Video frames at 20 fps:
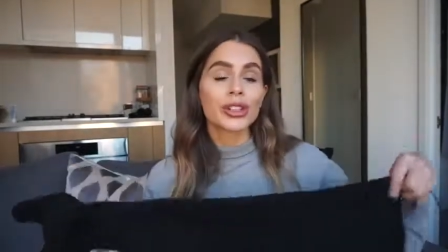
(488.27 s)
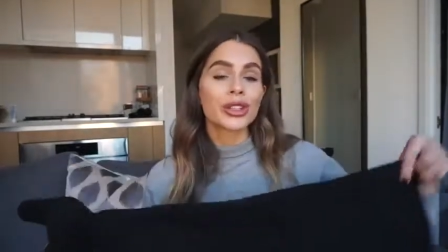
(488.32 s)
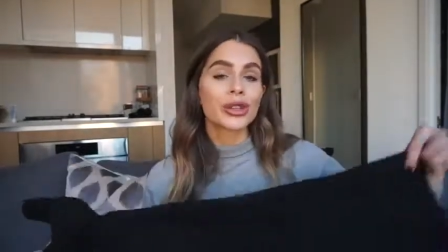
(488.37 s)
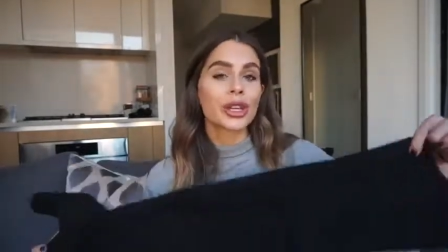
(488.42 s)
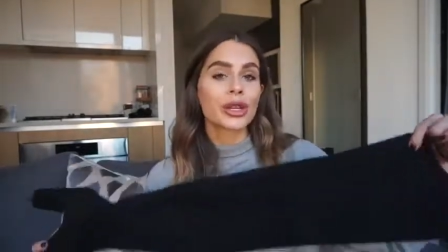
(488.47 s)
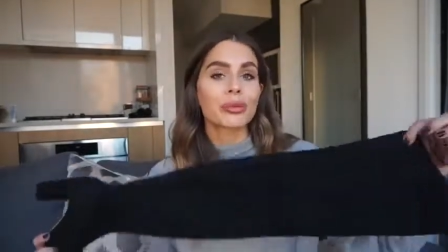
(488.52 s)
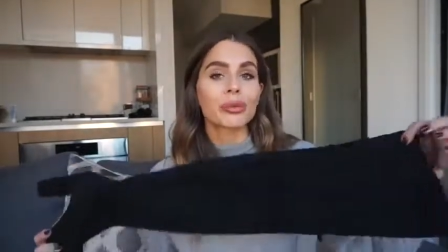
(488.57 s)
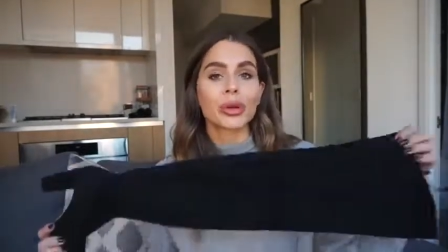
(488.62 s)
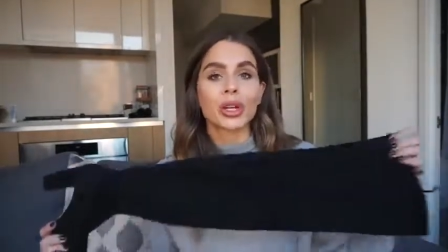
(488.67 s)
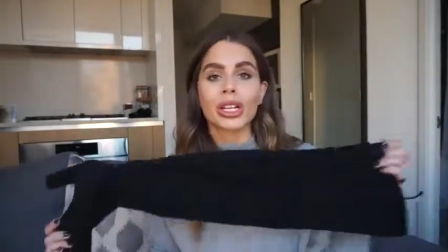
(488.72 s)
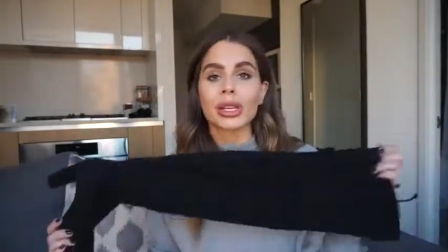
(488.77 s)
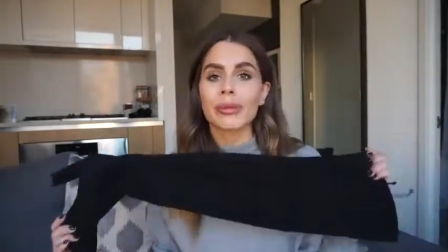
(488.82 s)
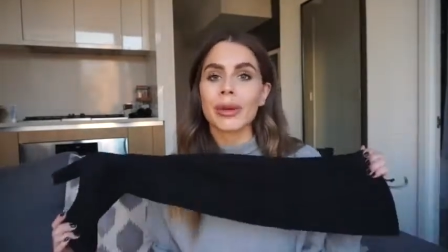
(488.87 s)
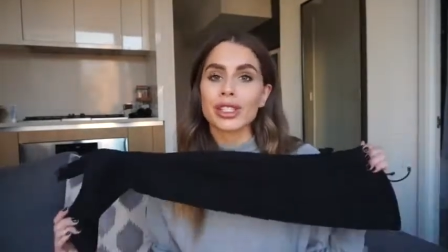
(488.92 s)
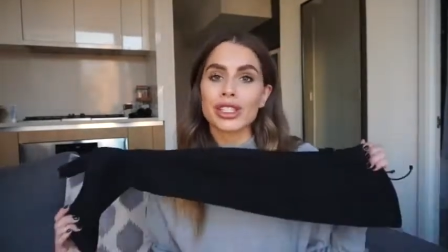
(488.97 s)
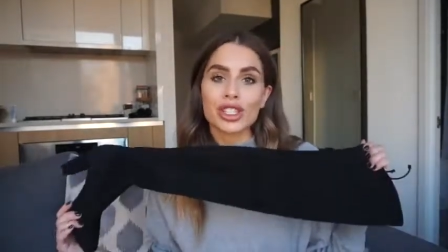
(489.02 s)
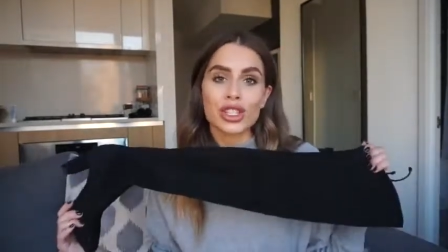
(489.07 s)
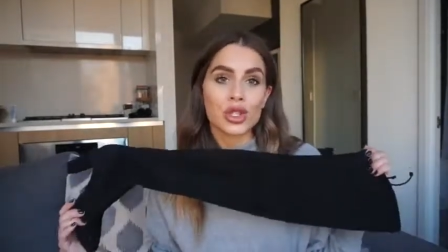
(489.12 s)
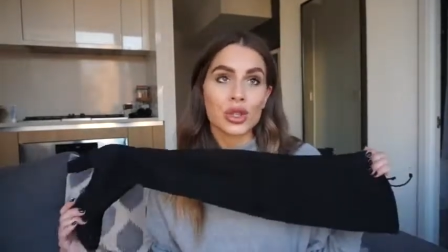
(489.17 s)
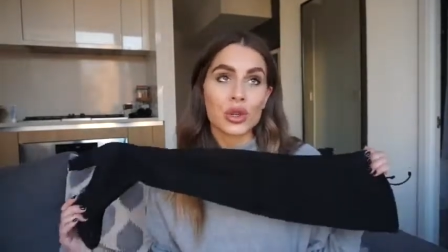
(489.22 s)
You can pretty
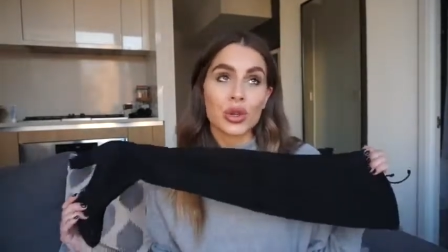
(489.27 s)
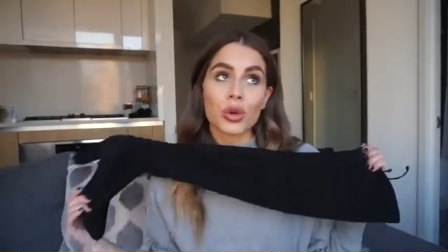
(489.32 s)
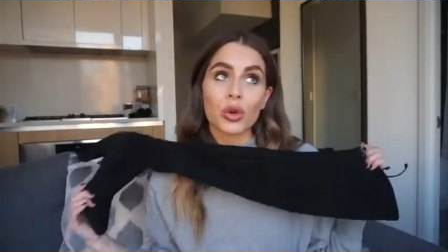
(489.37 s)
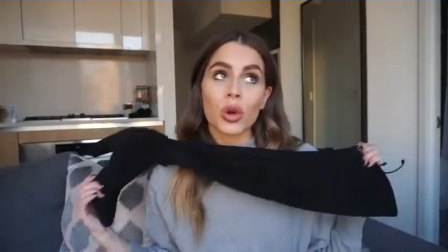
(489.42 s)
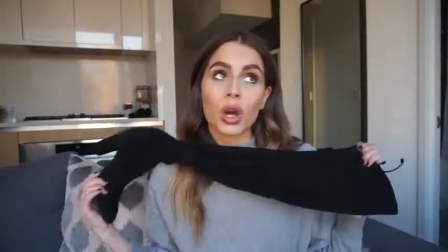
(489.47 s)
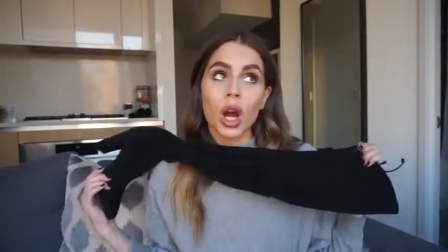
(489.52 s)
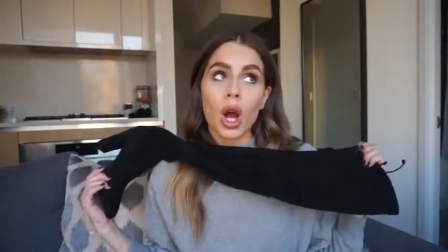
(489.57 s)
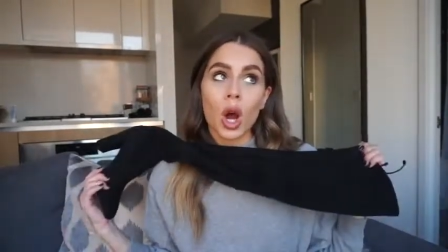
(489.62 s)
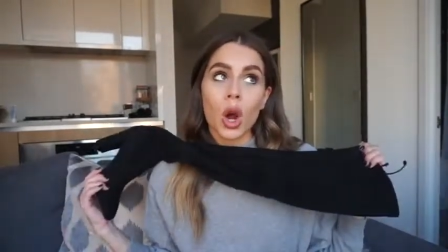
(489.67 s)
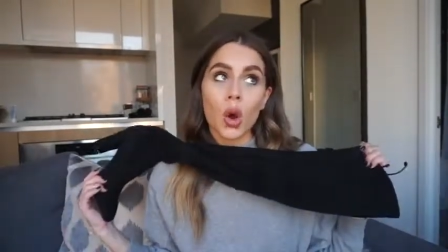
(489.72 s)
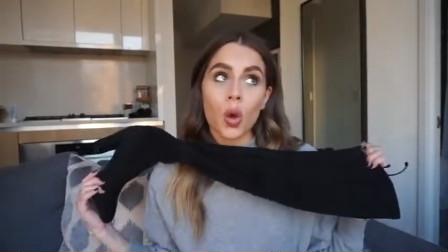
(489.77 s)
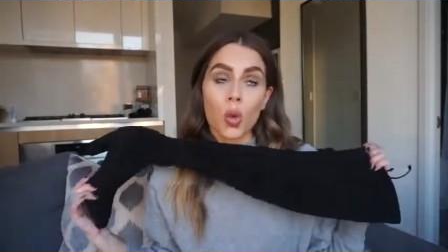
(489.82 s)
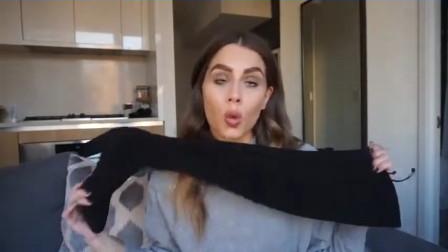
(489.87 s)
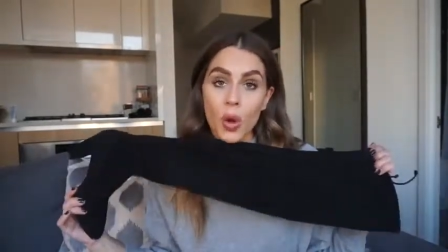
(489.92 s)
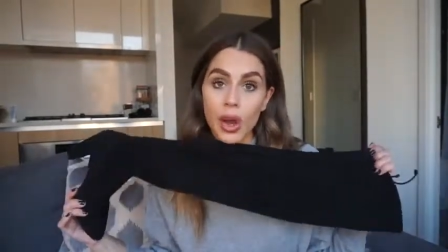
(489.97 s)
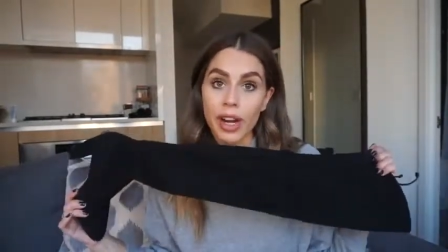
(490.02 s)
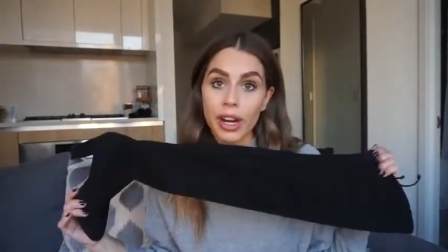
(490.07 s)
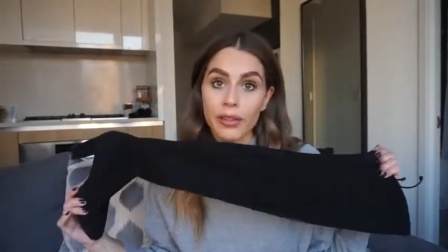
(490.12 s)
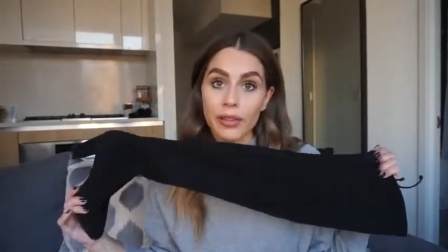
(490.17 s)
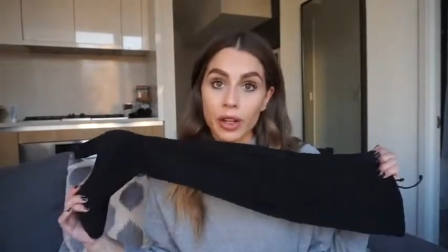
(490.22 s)
much do
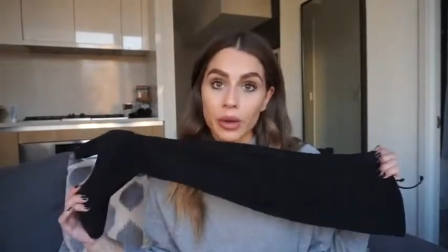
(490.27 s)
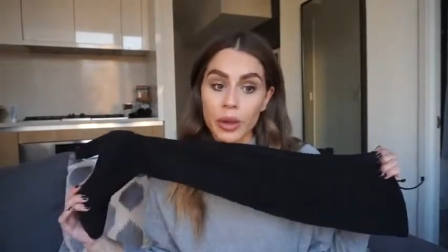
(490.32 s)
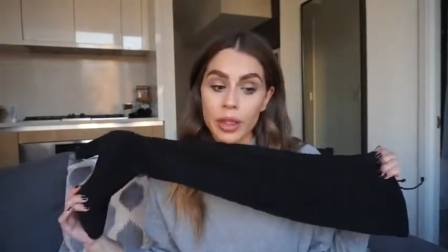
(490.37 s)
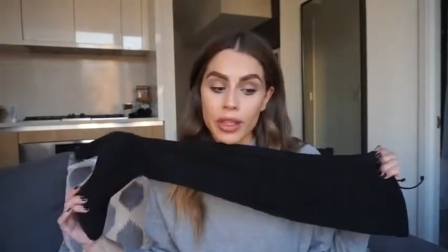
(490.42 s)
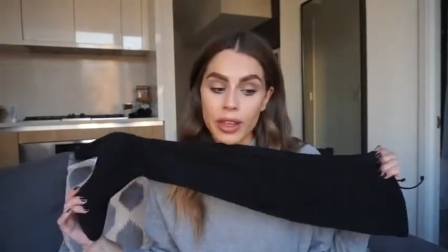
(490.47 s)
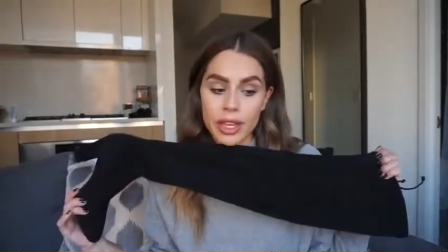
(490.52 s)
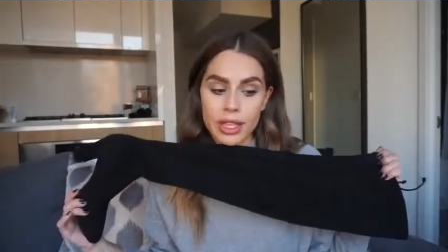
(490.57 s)
whatever with